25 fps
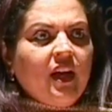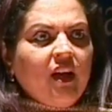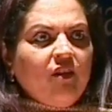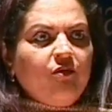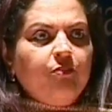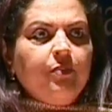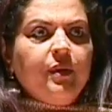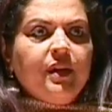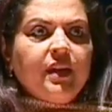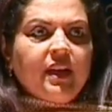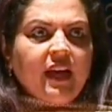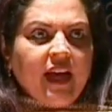
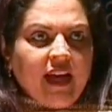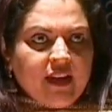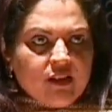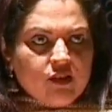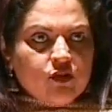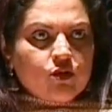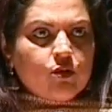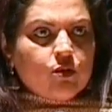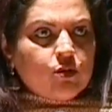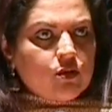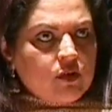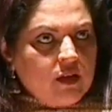government
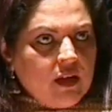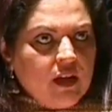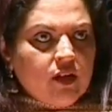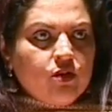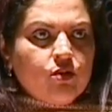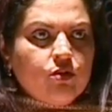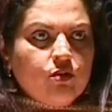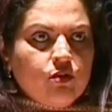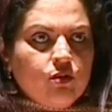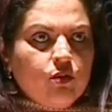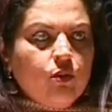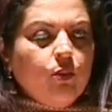has to
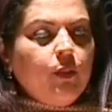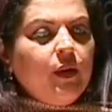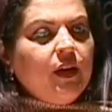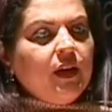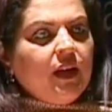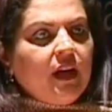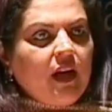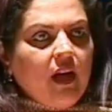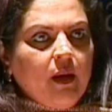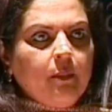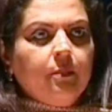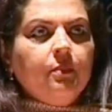say to you
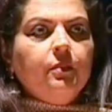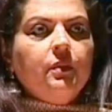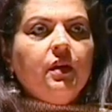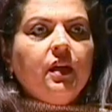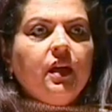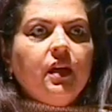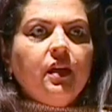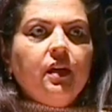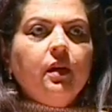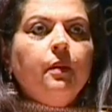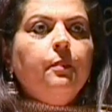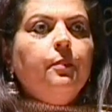will
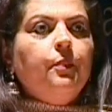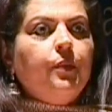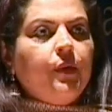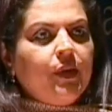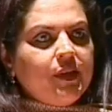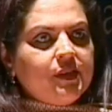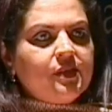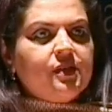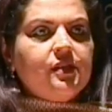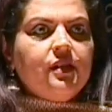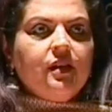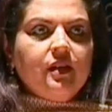come in a
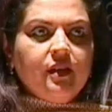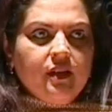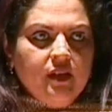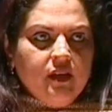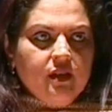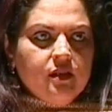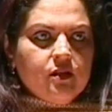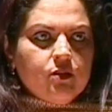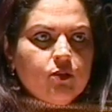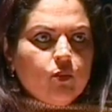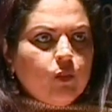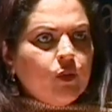press
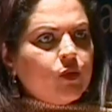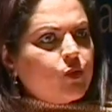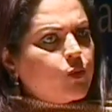release,